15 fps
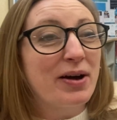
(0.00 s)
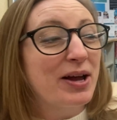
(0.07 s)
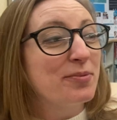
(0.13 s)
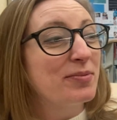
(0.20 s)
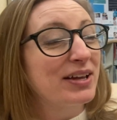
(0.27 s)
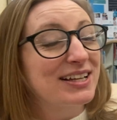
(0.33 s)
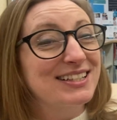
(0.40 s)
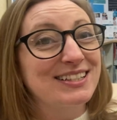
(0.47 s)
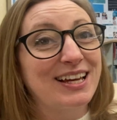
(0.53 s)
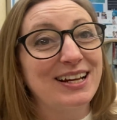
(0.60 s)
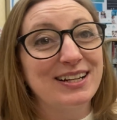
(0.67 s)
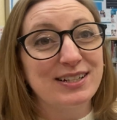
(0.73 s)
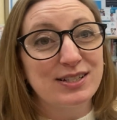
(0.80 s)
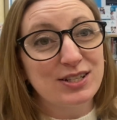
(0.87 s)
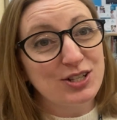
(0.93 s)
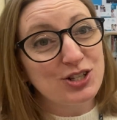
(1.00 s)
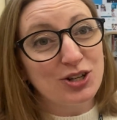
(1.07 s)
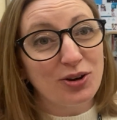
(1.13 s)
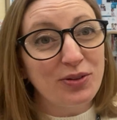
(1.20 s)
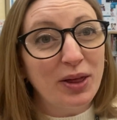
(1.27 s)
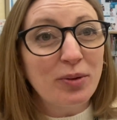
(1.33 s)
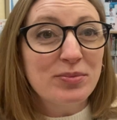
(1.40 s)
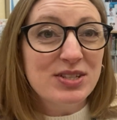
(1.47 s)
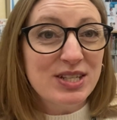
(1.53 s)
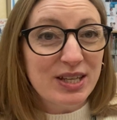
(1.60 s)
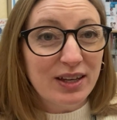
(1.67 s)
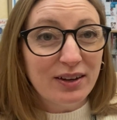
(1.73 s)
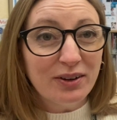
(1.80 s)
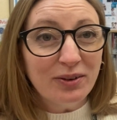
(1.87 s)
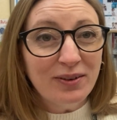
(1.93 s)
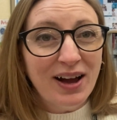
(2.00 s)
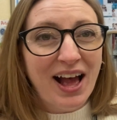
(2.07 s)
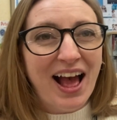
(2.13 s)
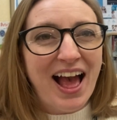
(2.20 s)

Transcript: I'm excited to show them to you.